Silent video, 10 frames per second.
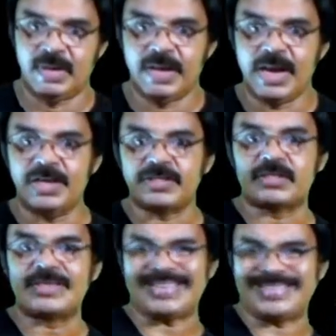Heat is
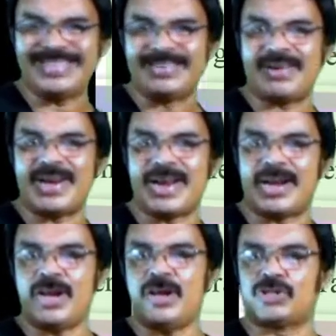thus
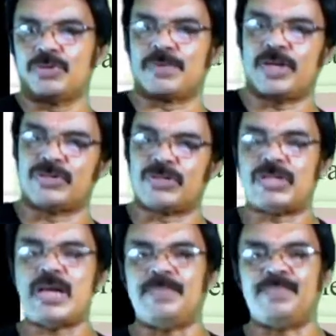generated, used to produce
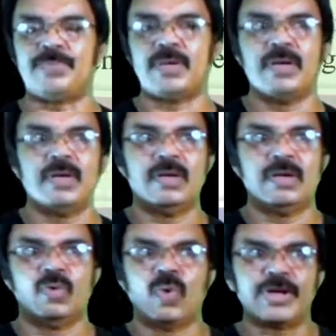steam.
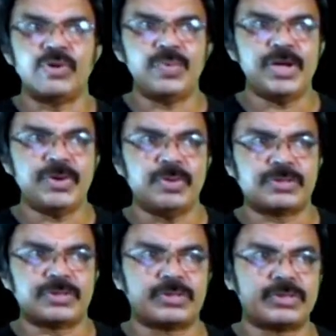Why do we
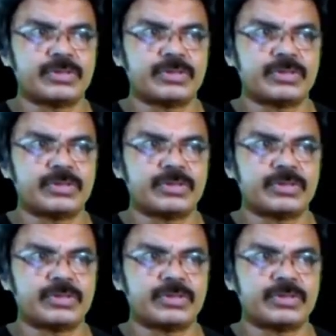use